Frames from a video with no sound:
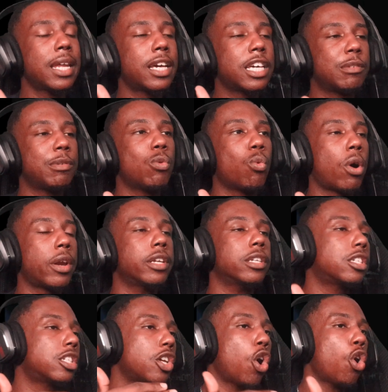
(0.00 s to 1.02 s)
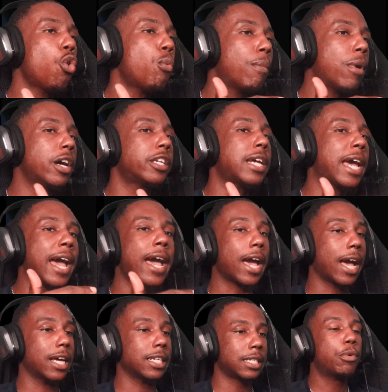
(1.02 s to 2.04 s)
niggas be wanting so much
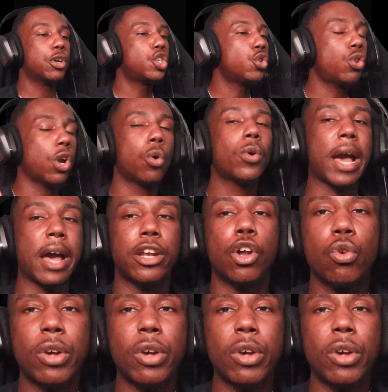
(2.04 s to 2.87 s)
ass, but you don't got no